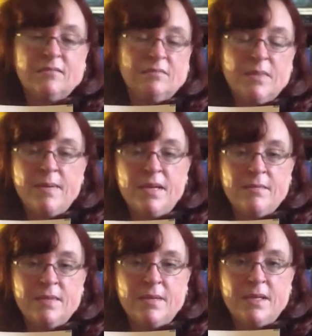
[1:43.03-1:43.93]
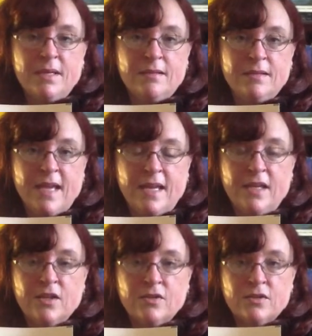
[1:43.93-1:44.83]
maybe 8
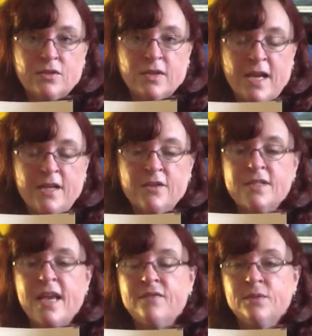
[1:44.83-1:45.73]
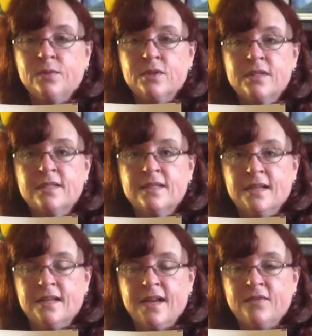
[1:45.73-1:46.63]
years or 9 years afterwards,
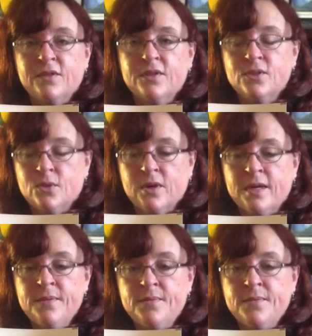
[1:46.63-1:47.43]
after the story.